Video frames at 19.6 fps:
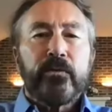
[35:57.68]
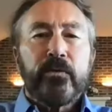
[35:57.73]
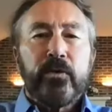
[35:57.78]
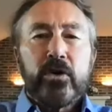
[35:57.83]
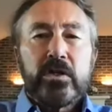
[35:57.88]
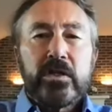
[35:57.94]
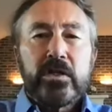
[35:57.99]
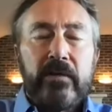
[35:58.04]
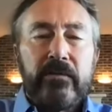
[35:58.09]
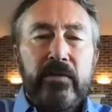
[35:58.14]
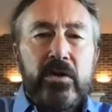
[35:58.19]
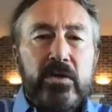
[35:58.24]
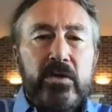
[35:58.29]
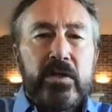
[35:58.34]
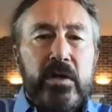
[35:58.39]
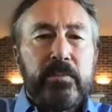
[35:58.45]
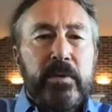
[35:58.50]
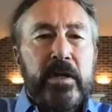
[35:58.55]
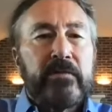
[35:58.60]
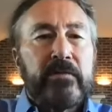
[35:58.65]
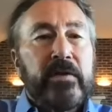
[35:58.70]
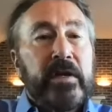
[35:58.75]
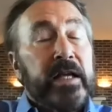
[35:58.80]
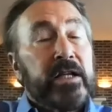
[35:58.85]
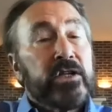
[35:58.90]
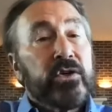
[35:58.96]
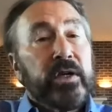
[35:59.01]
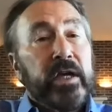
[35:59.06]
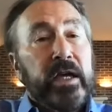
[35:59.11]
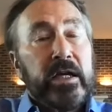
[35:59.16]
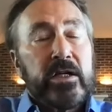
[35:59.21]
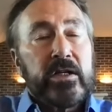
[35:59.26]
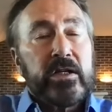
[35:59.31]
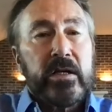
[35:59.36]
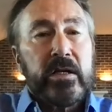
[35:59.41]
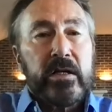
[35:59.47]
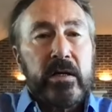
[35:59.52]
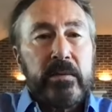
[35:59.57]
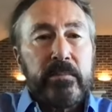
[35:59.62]
first off, it's a bit of an
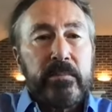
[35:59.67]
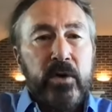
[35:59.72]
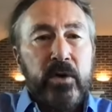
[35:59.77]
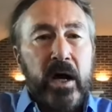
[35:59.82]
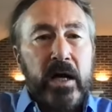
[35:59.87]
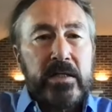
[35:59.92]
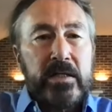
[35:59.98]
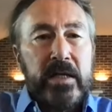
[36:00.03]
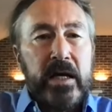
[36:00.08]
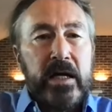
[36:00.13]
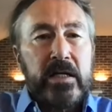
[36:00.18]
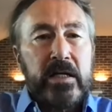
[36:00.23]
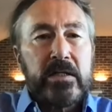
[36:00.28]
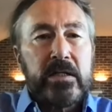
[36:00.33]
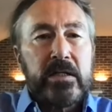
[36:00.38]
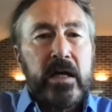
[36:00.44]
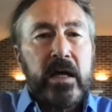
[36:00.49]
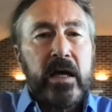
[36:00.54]
education process.